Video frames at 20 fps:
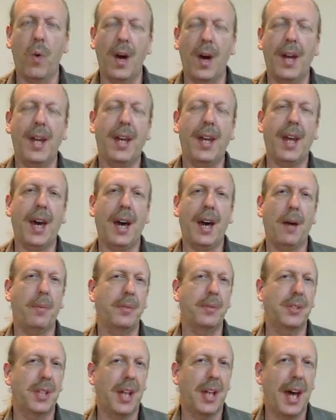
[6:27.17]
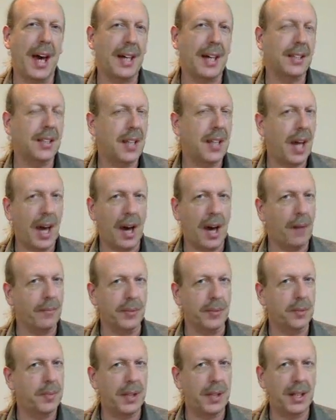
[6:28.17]
when it happens and as it
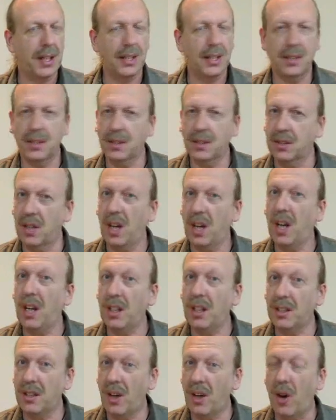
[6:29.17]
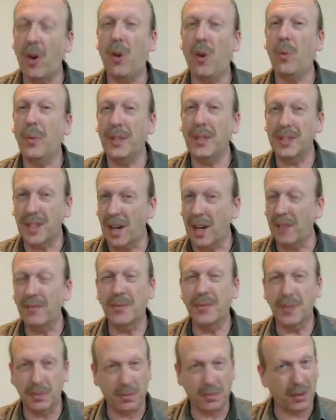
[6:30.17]
happens, because it's not always
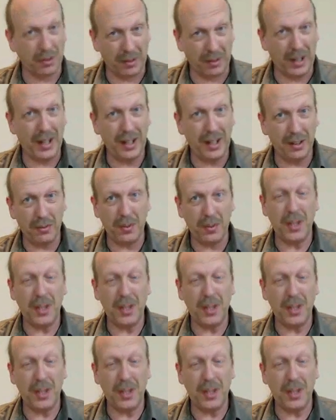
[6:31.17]
comfortable,